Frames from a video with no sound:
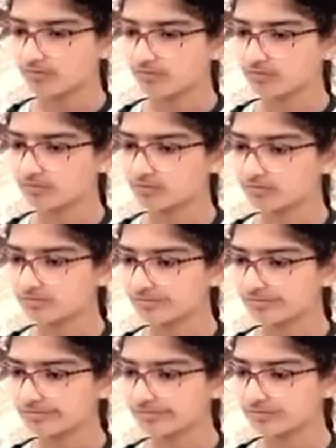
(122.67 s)

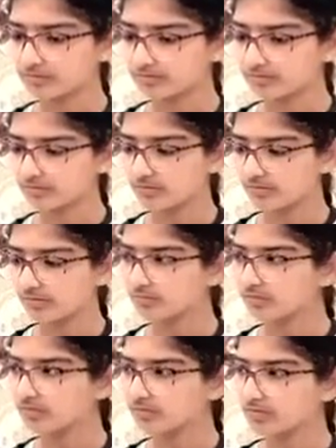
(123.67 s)

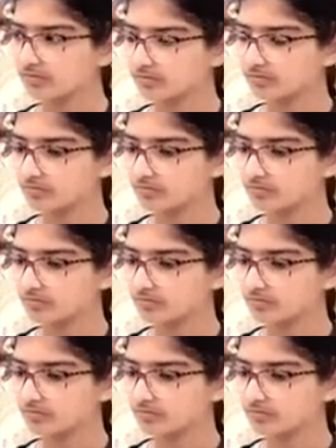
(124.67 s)
This person isn't speaking.